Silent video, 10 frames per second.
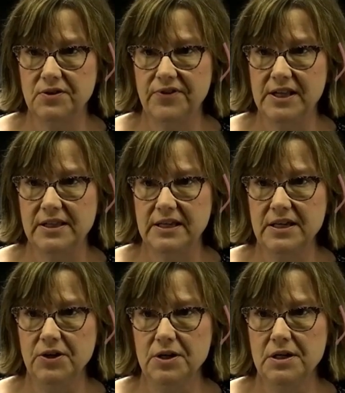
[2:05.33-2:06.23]
So if I click
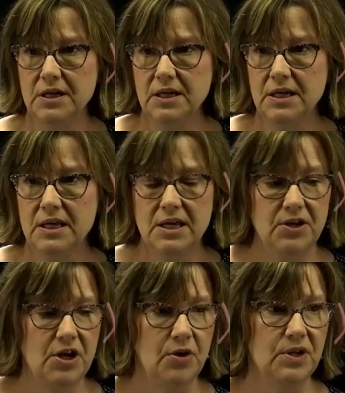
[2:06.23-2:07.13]
here,
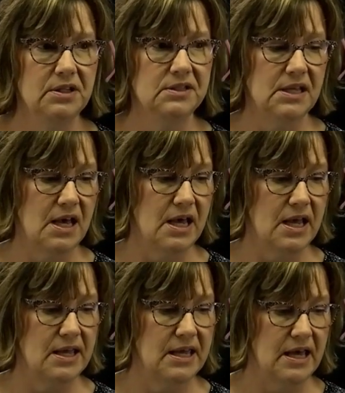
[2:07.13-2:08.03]
notice
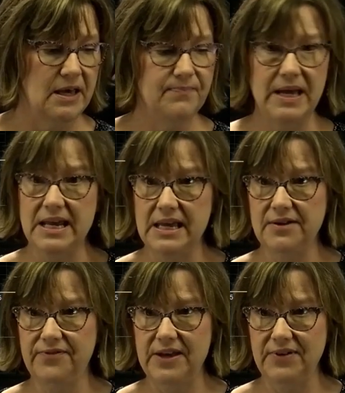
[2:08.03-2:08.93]
I get my
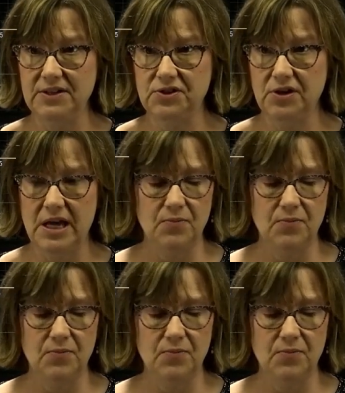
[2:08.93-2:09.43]
-5 answer.